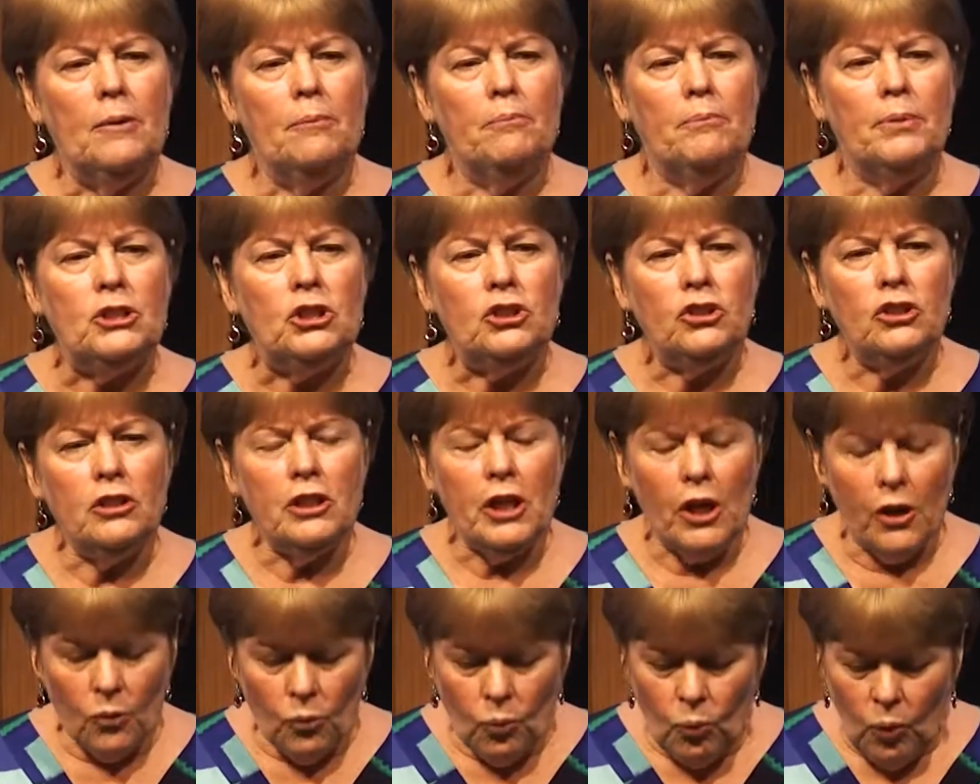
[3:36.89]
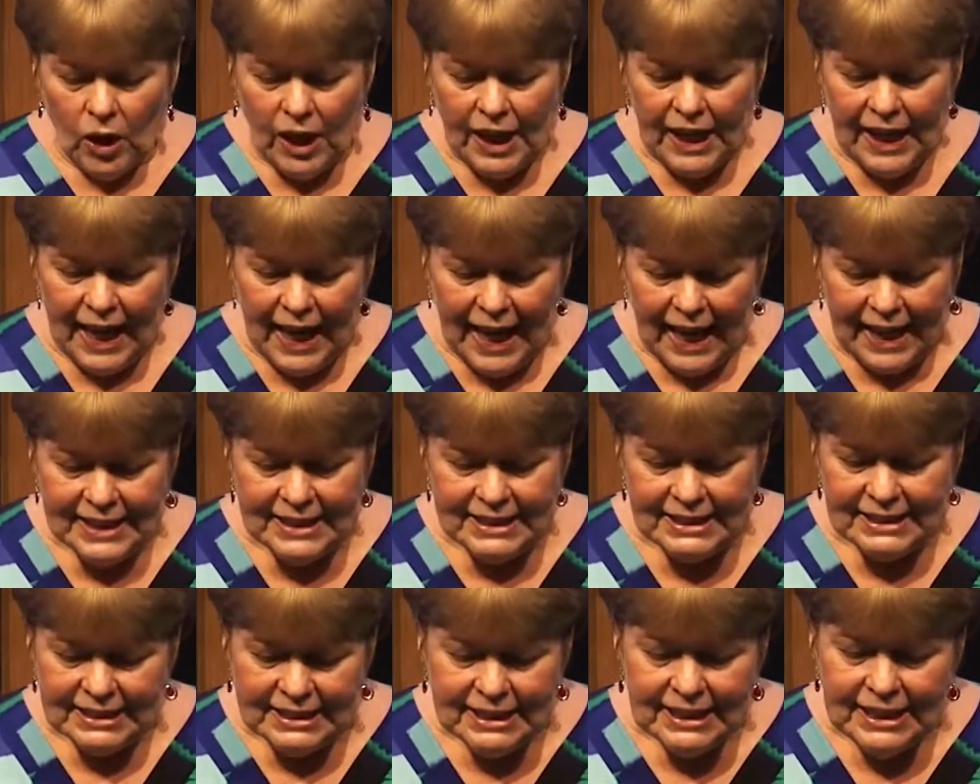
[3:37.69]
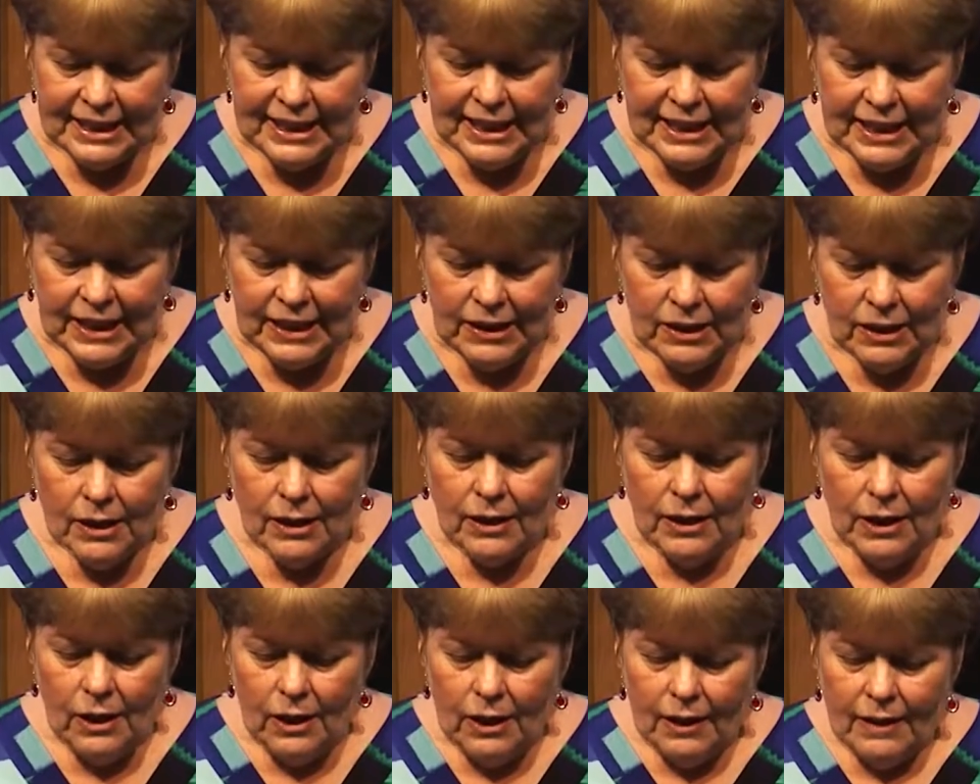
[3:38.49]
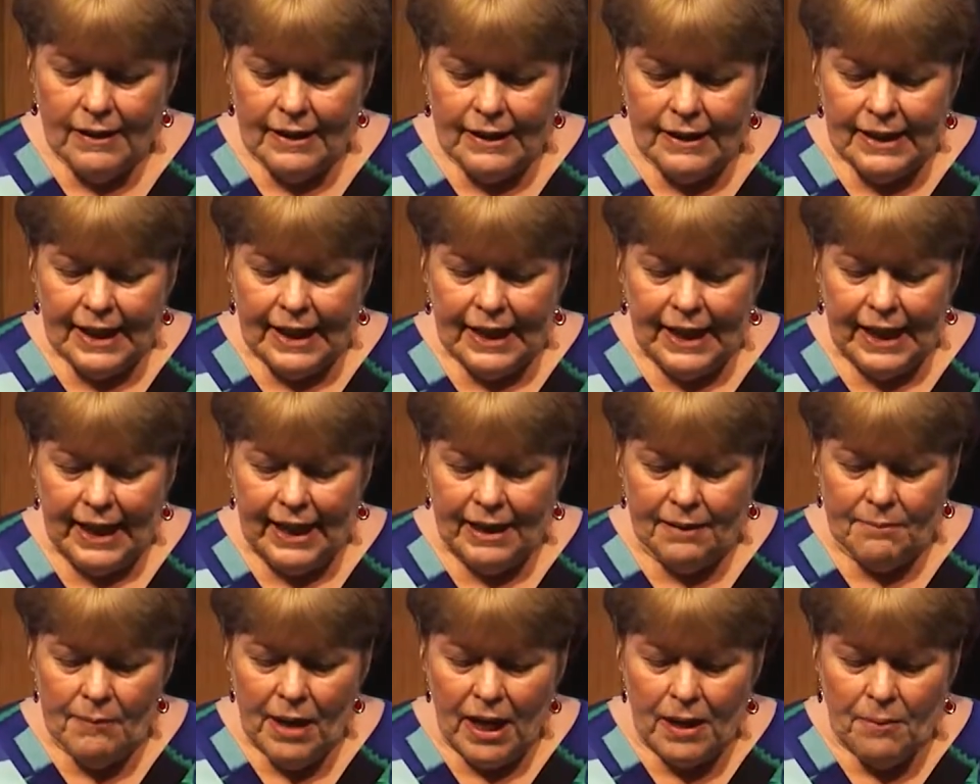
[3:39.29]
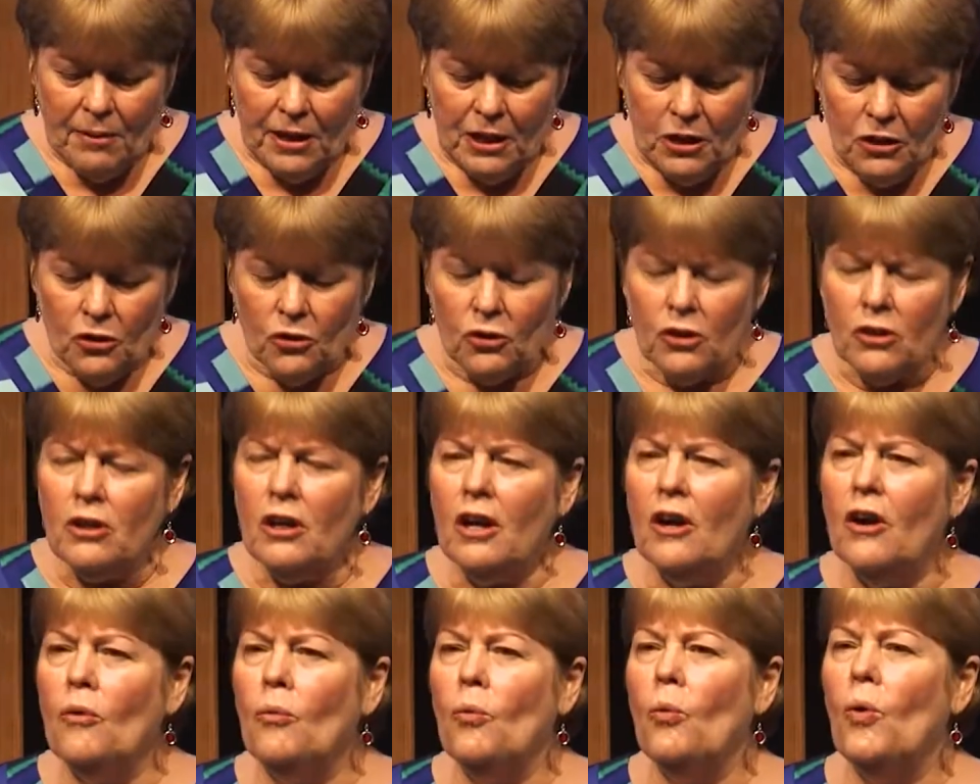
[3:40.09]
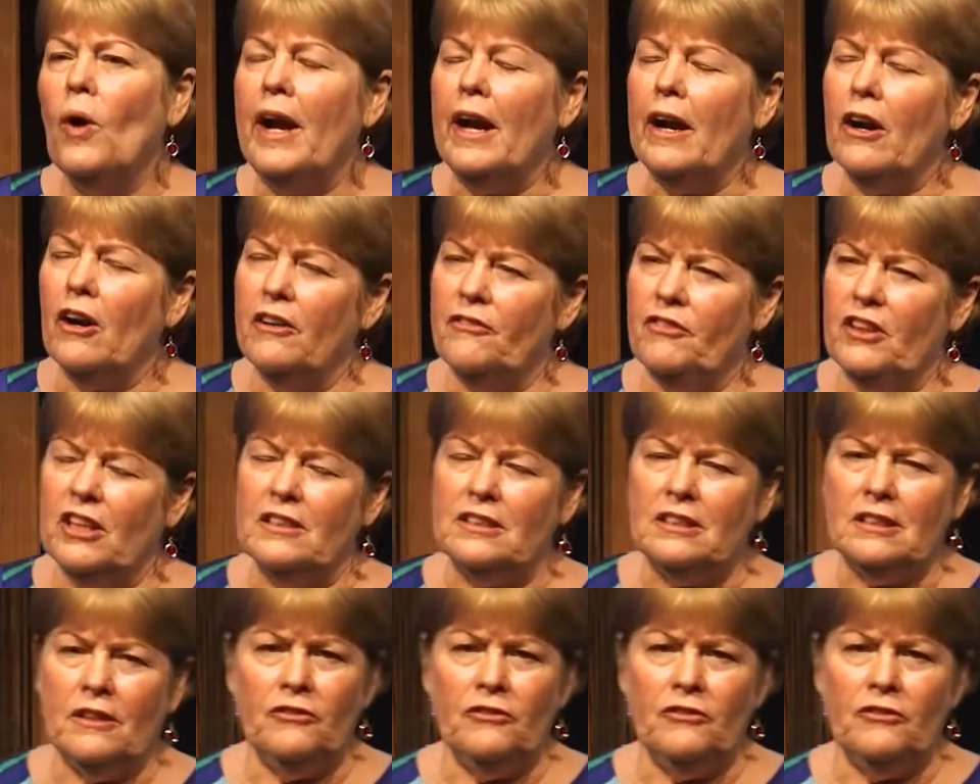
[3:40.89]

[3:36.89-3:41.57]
But you know what I see, and maybe you're aware of this.